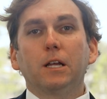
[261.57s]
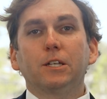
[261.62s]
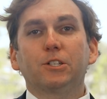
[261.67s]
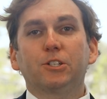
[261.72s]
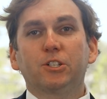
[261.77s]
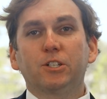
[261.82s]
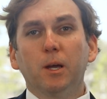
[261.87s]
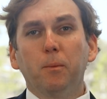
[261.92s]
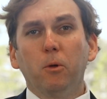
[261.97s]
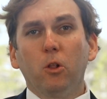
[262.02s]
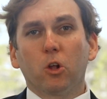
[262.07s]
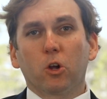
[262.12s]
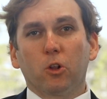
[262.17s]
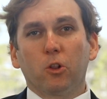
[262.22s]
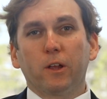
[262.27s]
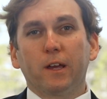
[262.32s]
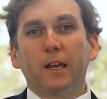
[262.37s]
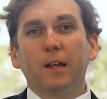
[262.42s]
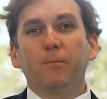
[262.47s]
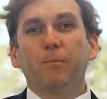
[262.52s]

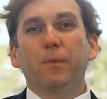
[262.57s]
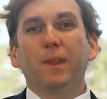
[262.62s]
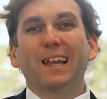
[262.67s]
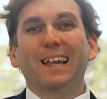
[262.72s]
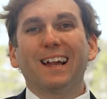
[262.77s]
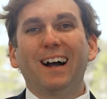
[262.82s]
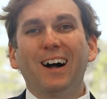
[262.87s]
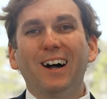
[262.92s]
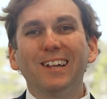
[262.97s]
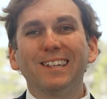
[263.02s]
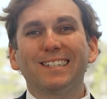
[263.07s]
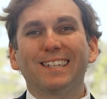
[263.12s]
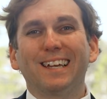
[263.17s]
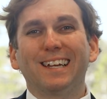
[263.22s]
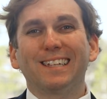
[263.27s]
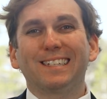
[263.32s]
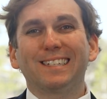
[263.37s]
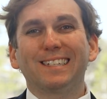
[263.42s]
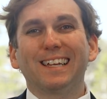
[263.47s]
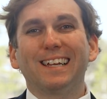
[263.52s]
Similarly,
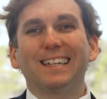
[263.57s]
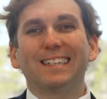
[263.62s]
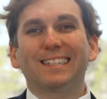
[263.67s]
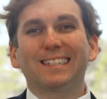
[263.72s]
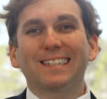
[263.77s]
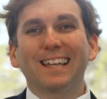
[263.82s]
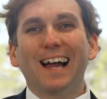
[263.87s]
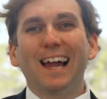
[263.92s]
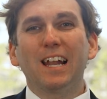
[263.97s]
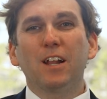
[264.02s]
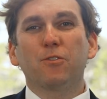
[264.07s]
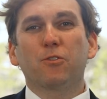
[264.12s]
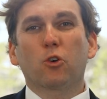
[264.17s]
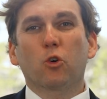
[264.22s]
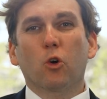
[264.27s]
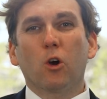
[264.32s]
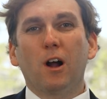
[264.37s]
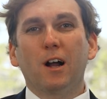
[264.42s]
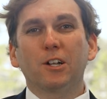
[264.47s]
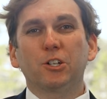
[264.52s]
contents inside of
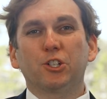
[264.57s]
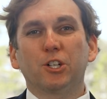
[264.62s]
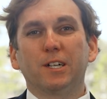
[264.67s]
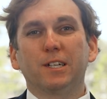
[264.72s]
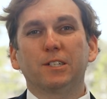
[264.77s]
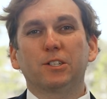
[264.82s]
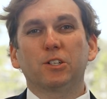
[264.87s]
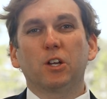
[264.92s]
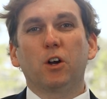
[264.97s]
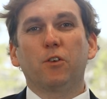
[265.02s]
garages